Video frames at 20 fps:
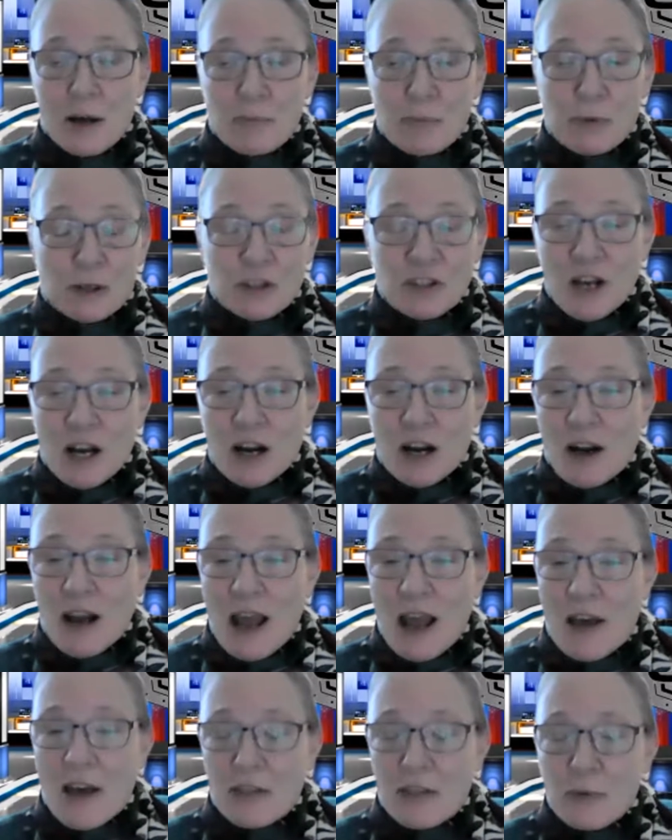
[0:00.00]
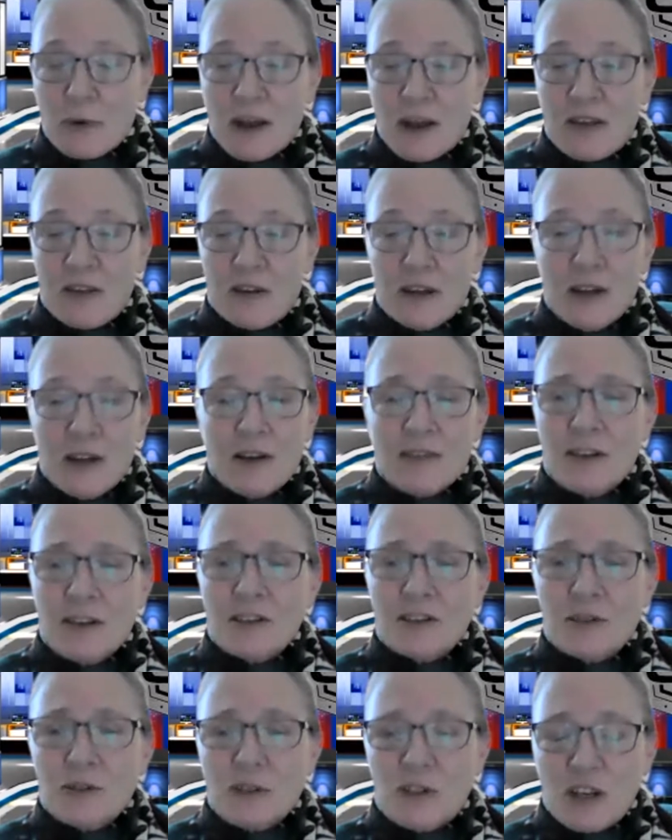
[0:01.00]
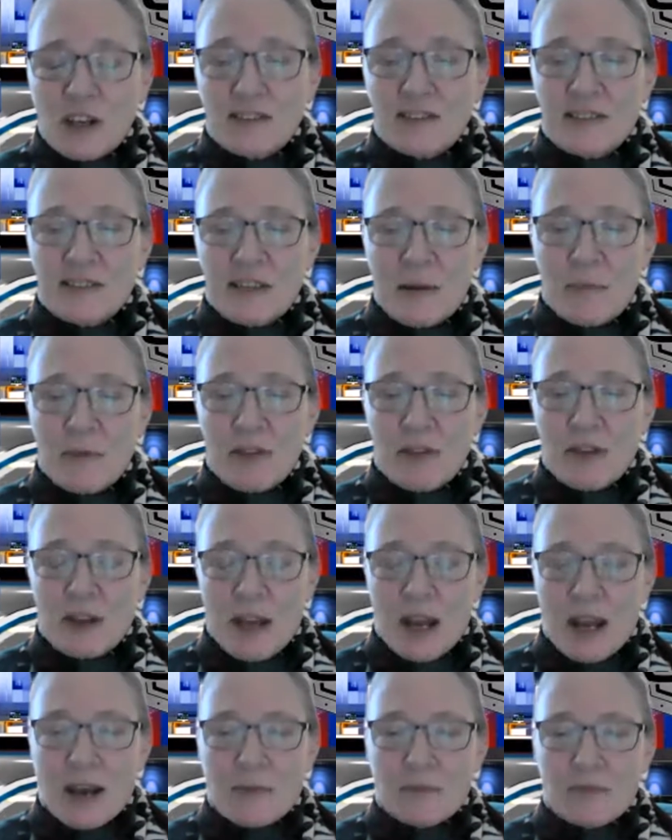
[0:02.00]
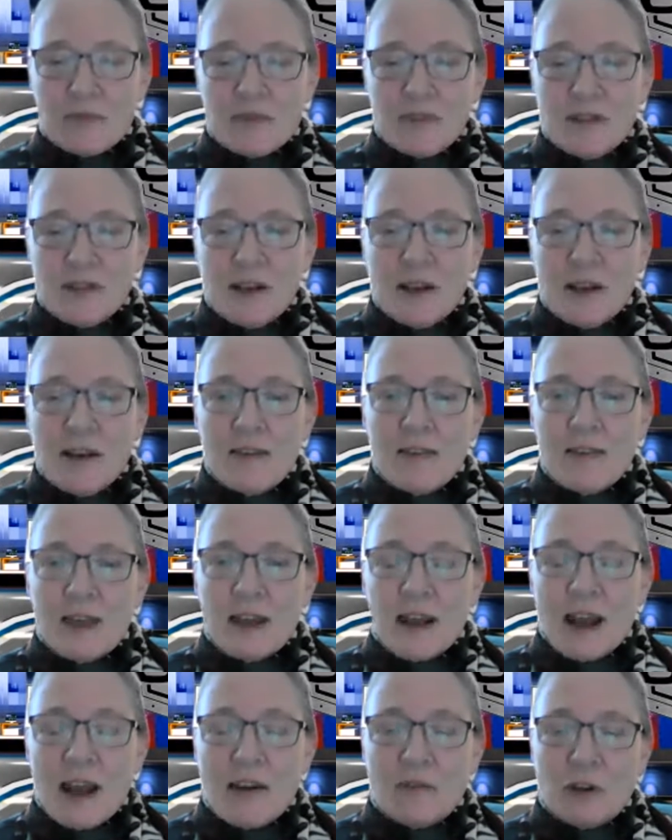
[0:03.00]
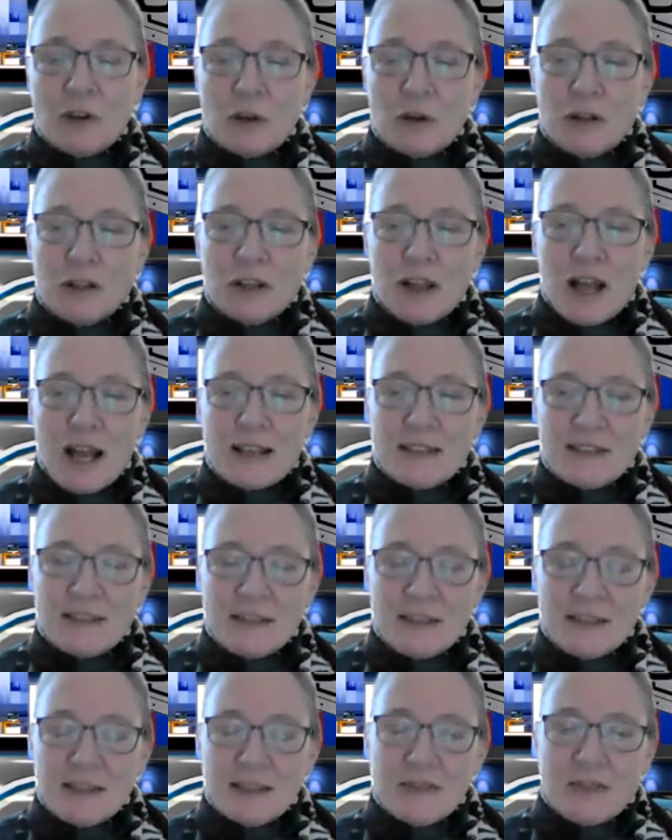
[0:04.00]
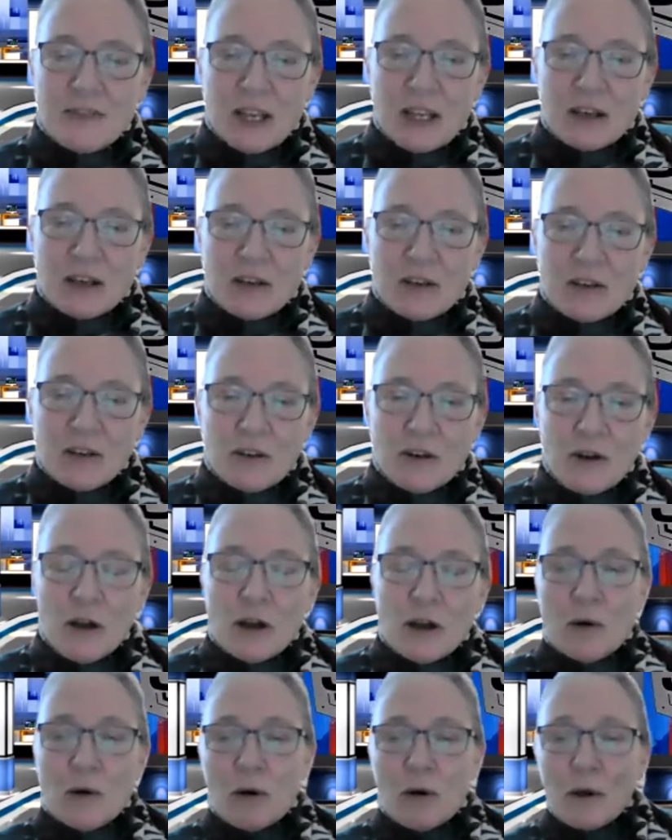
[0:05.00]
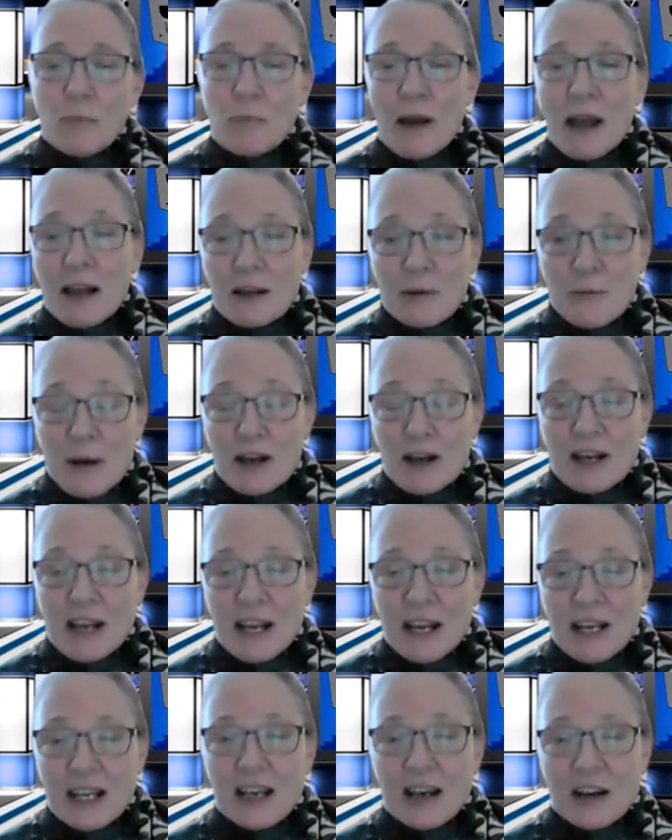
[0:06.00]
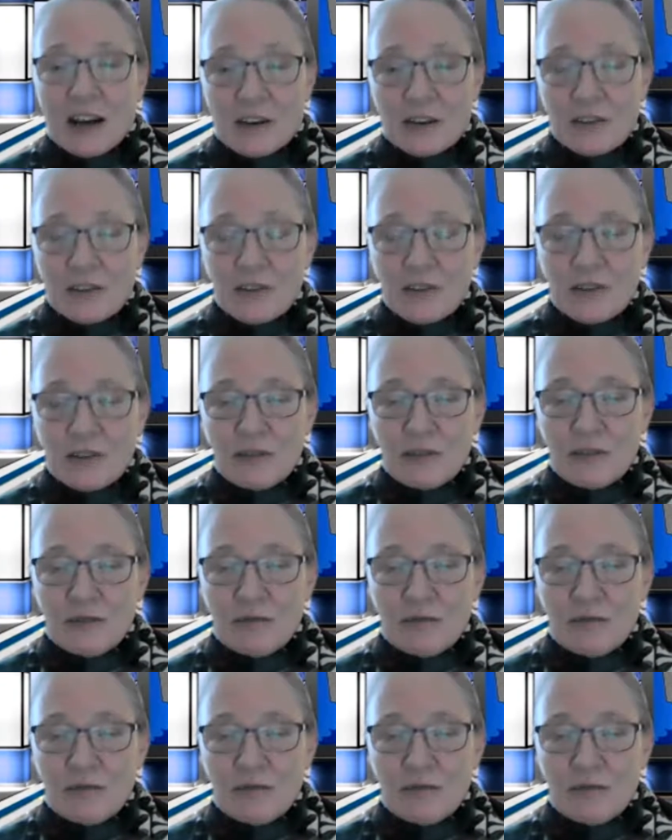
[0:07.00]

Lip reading: Berkshire Hathaway. These are just some of the names that have utilized this vehicle going back about 80 years.